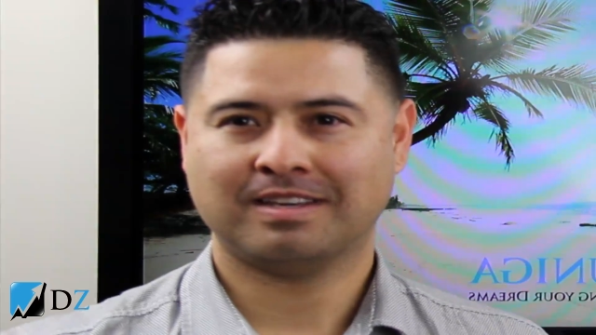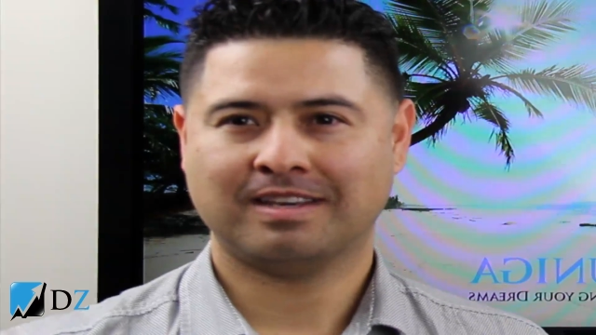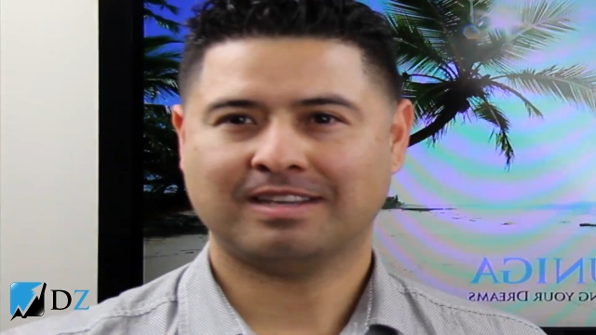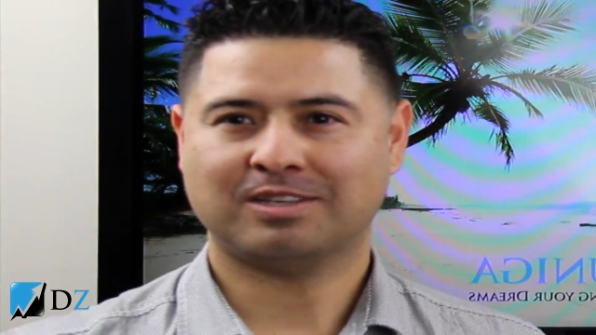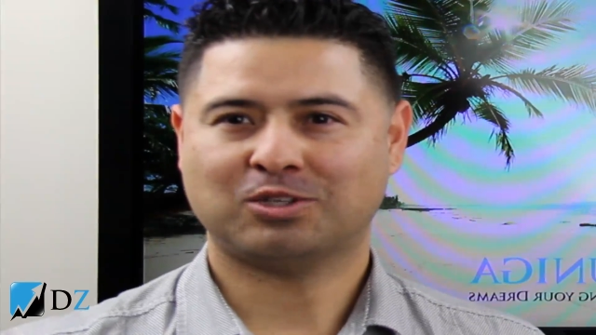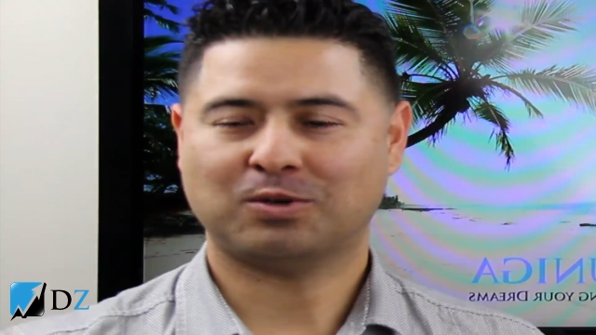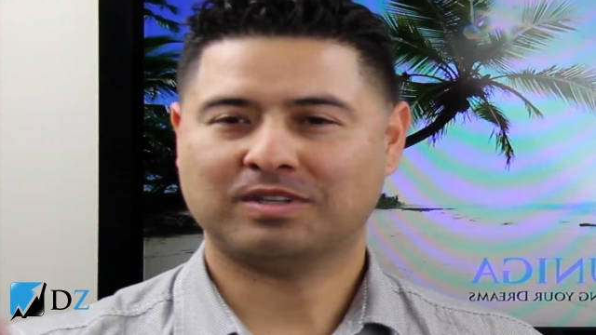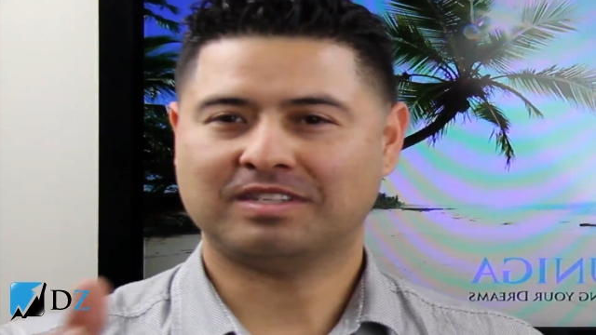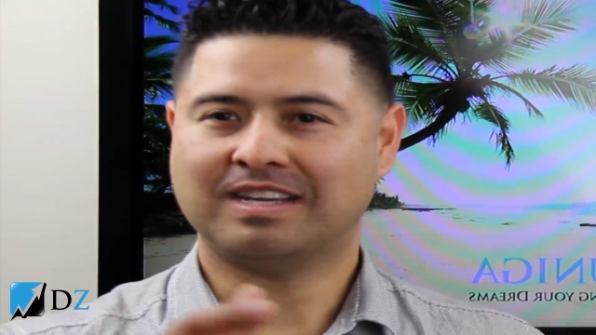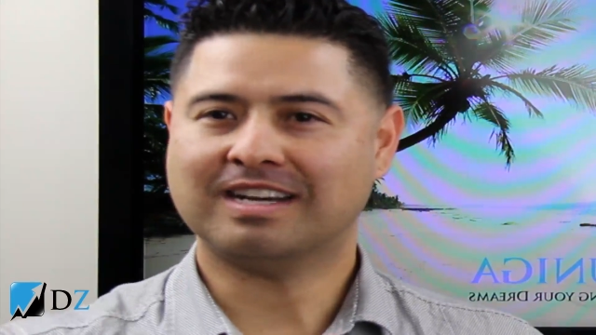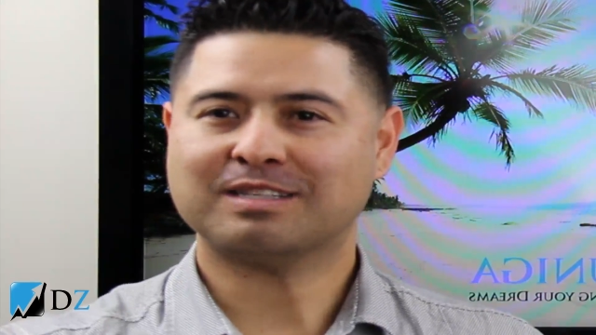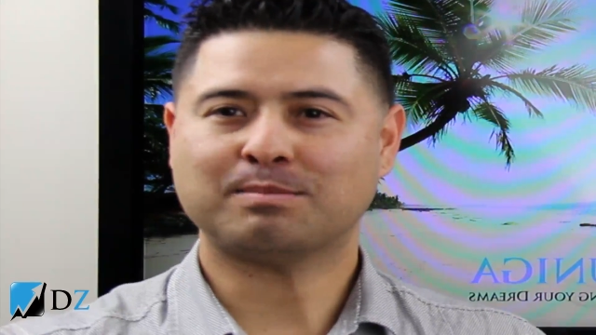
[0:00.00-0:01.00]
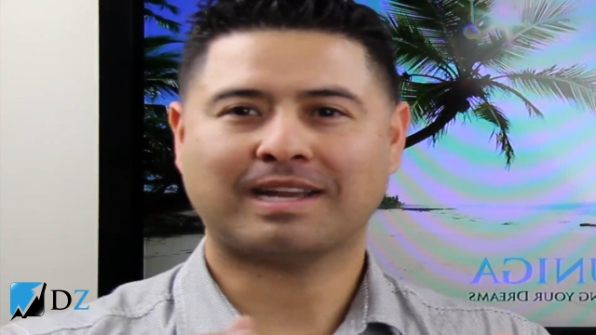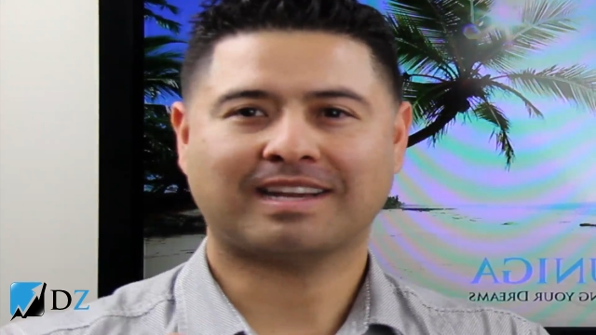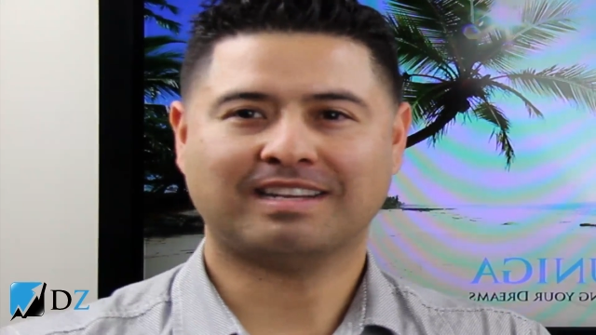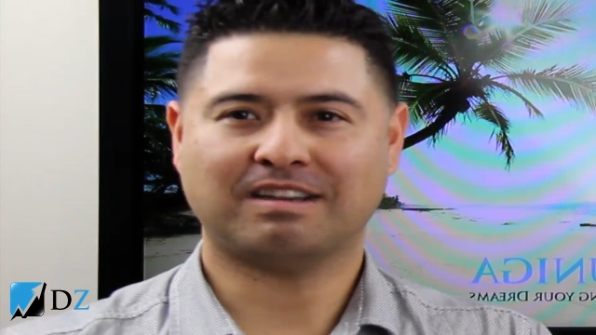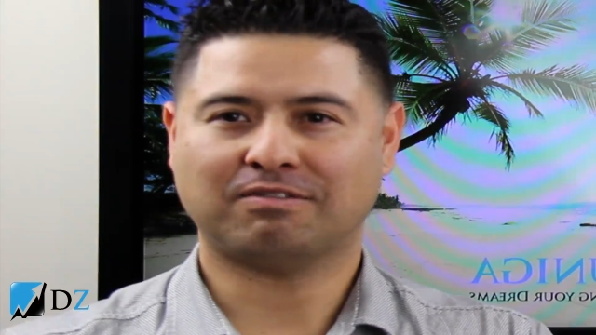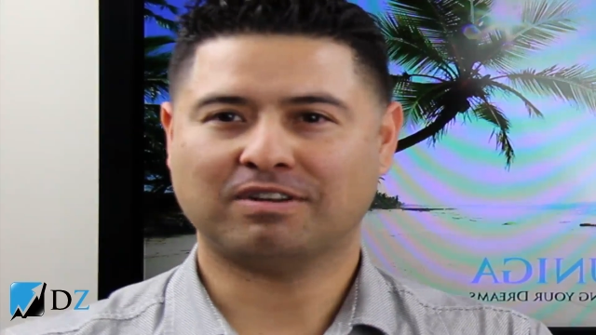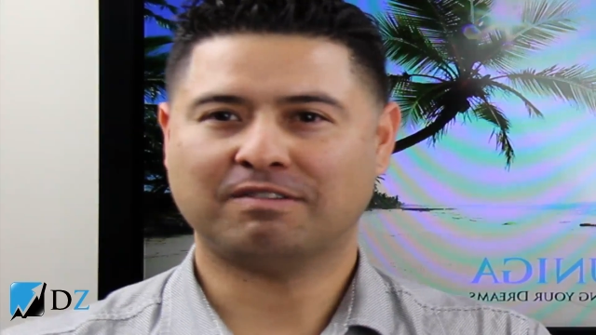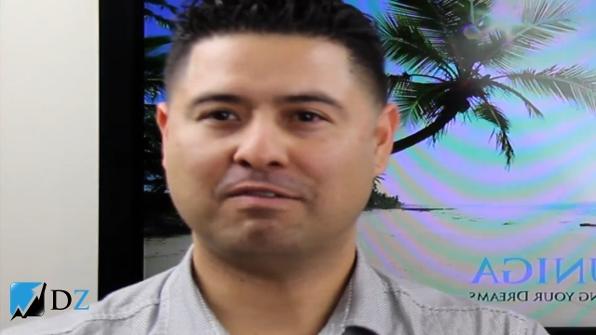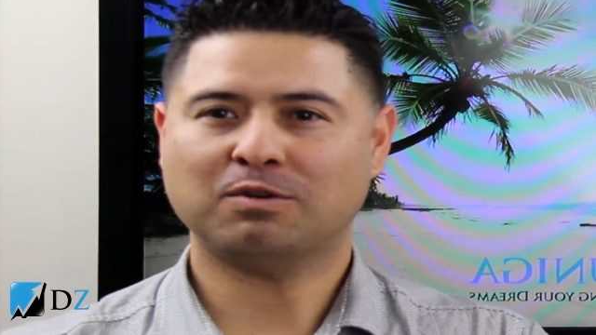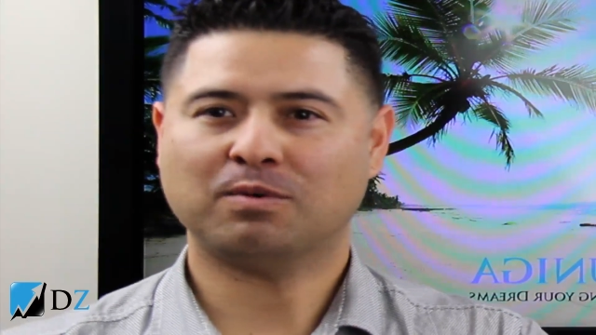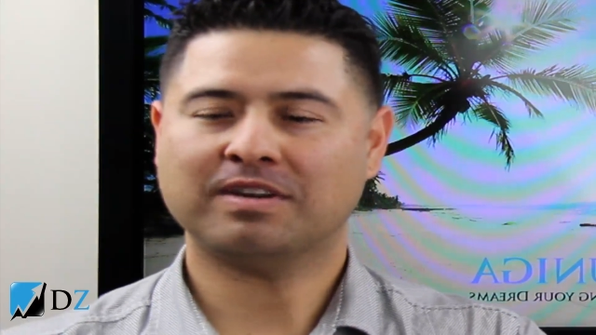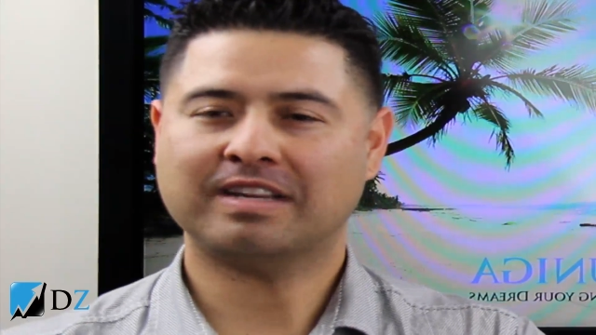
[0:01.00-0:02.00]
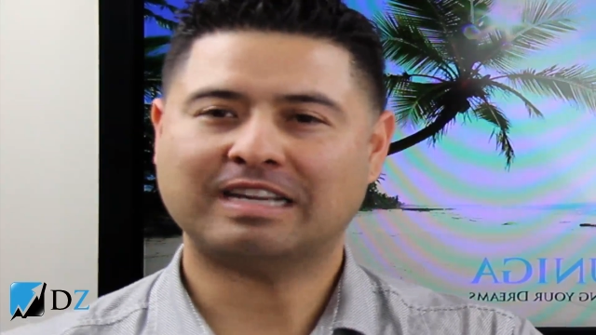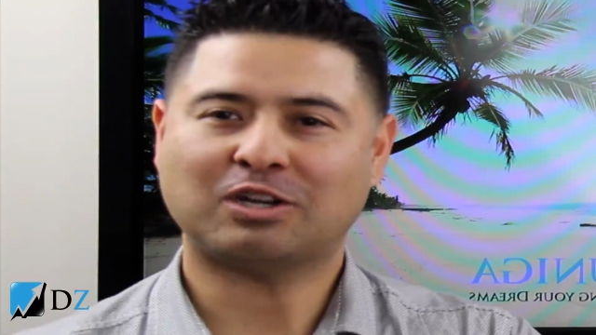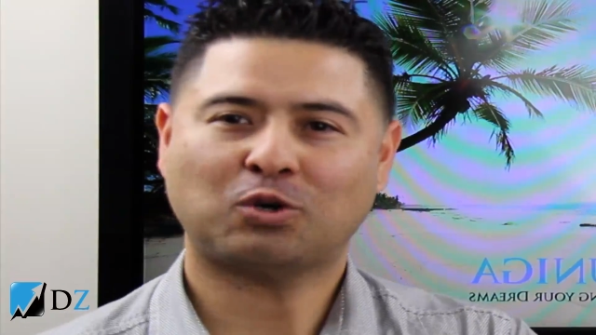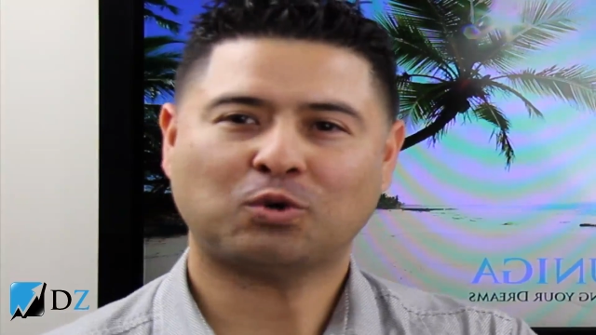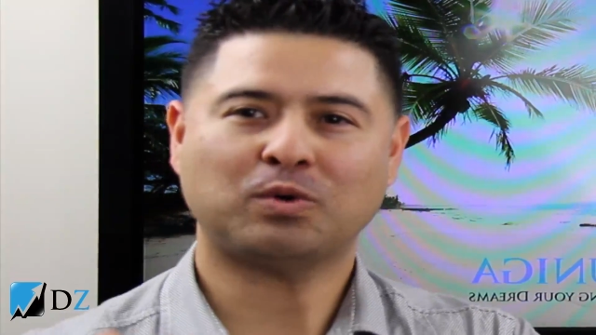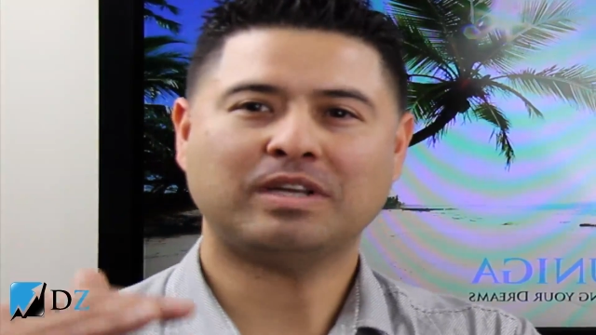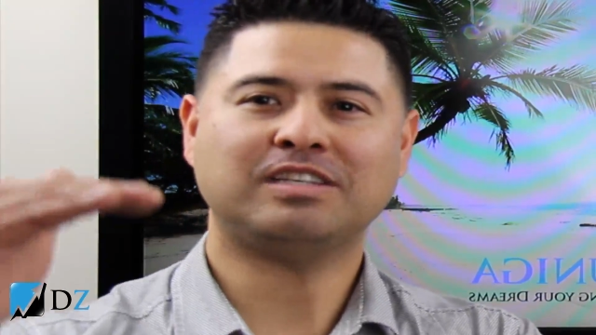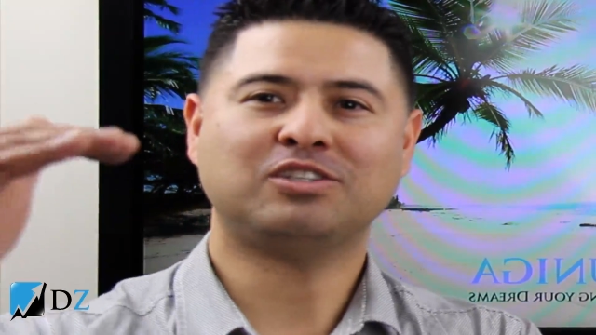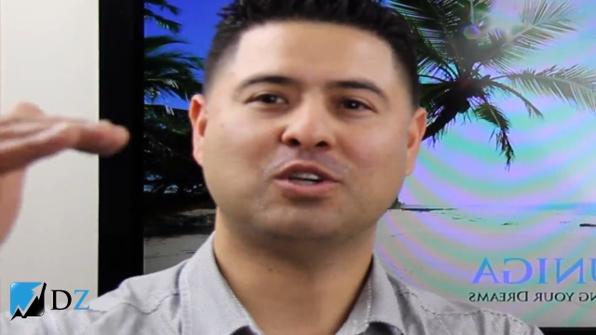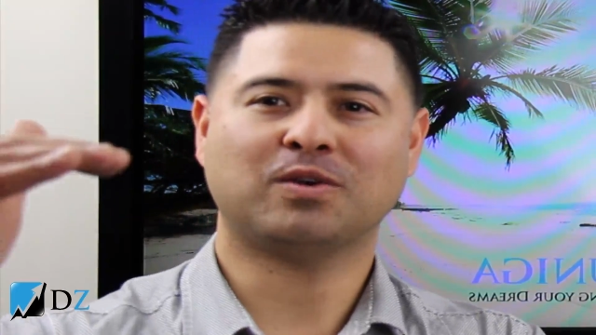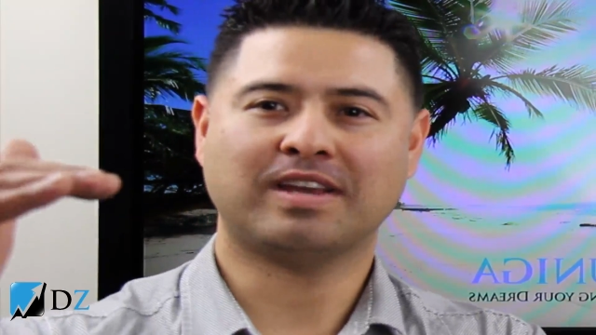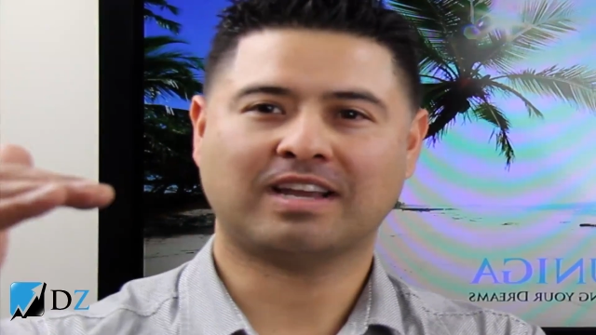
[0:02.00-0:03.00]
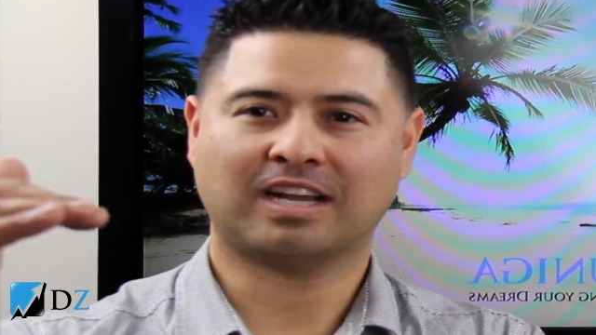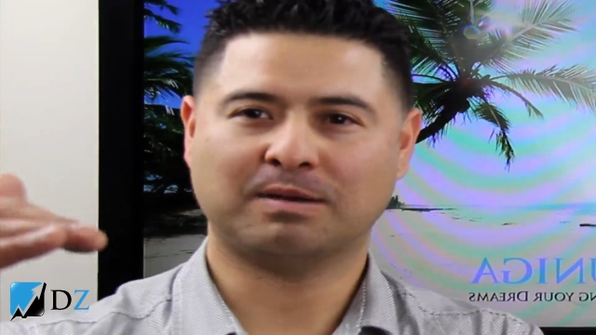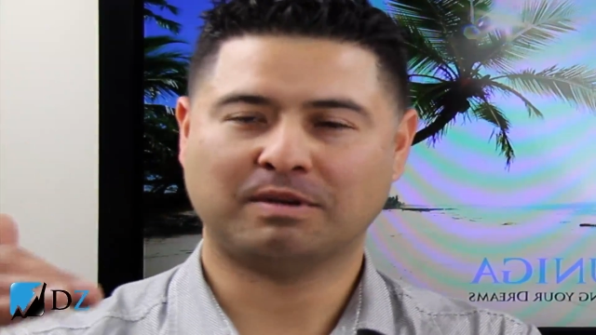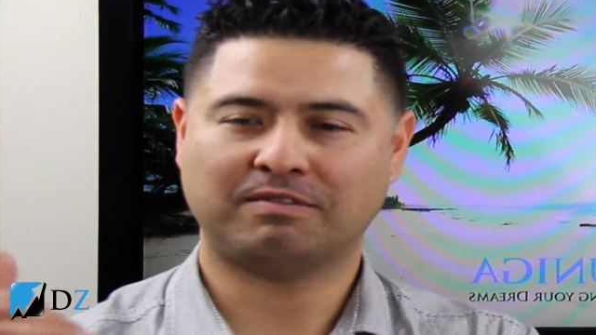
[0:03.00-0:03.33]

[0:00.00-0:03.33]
And so it does make a difference. If you want to increase your income,